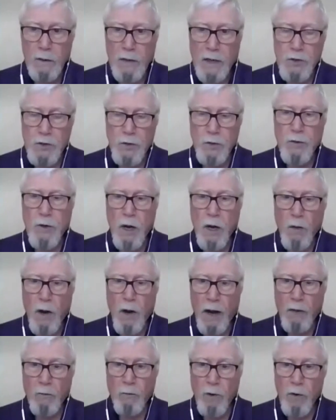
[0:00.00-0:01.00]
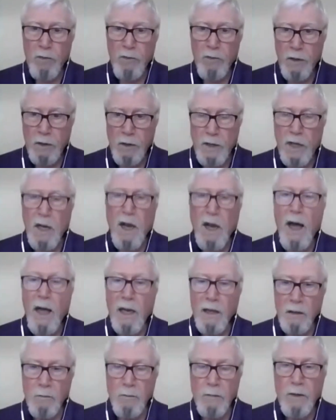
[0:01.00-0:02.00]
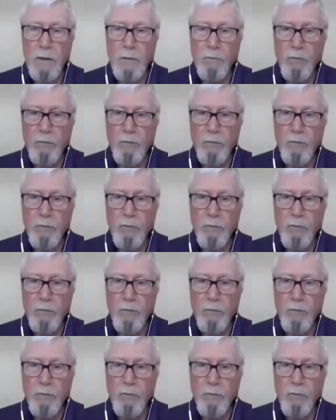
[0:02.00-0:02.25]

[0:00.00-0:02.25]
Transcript: as you know, I wrote a column